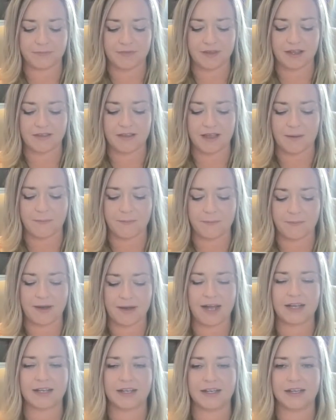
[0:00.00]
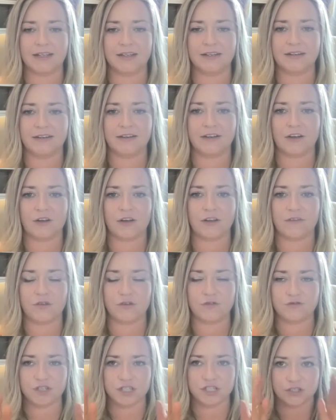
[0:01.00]
And that bucket, if
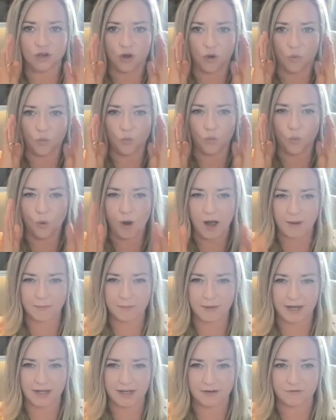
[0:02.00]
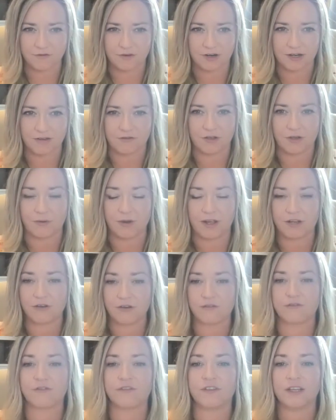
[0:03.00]
you've just got one bucket in front of you and
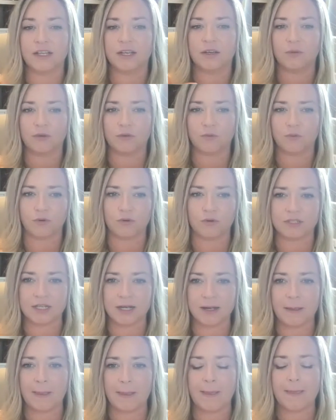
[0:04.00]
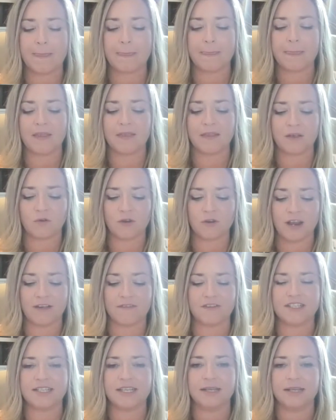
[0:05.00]
you're filling it with water, and then
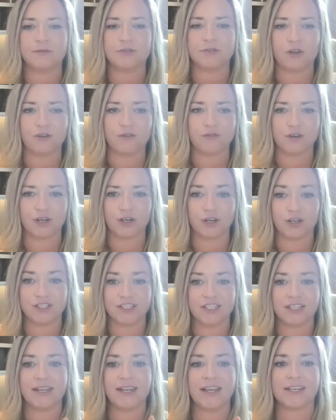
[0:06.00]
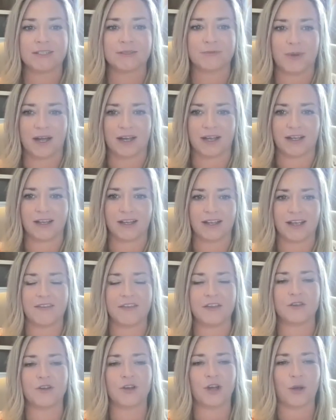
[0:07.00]
it tips over and goes to the next bucket, and
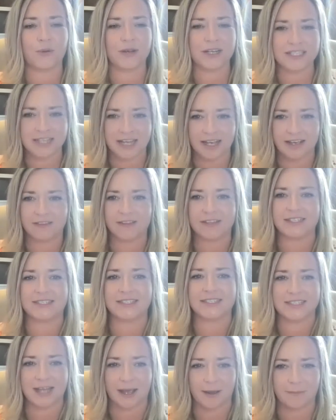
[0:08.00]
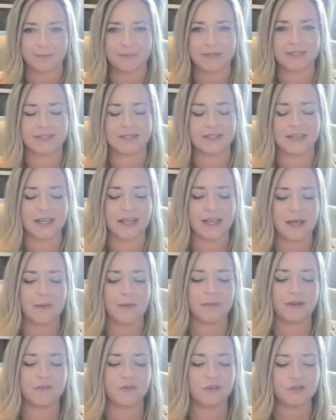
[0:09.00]
then you're going down these steps.
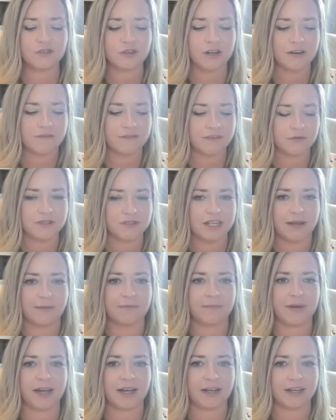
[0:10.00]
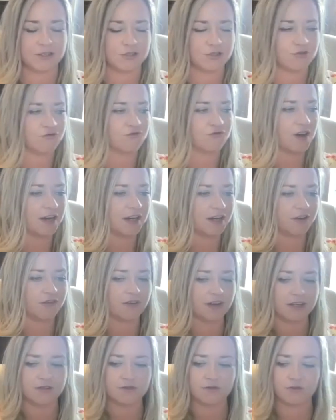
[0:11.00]
But if you're trying to fill 10 buckets, you're running
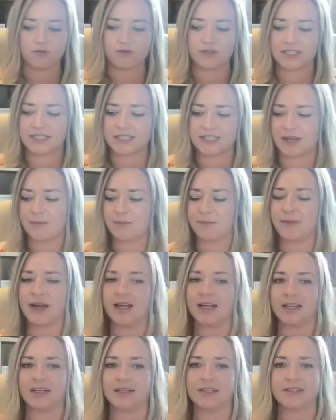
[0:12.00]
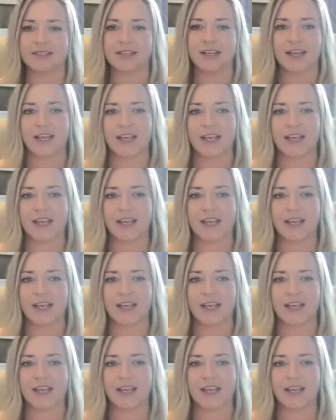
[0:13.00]
around to all these 10 buckets.